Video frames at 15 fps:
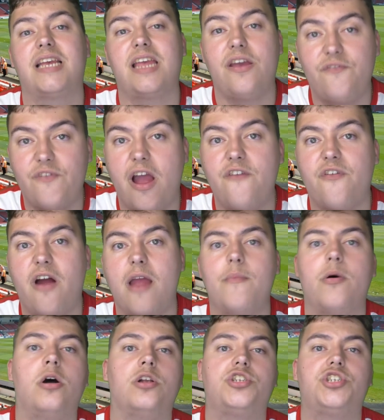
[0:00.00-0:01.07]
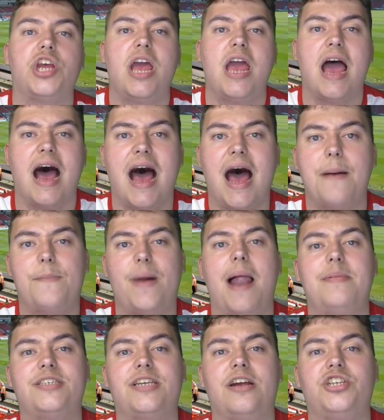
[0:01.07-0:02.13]
Thank you very, very much. Uh, my
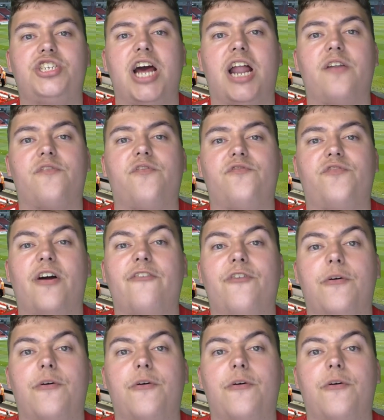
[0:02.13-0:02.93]
name is Aaron Challoner from Forever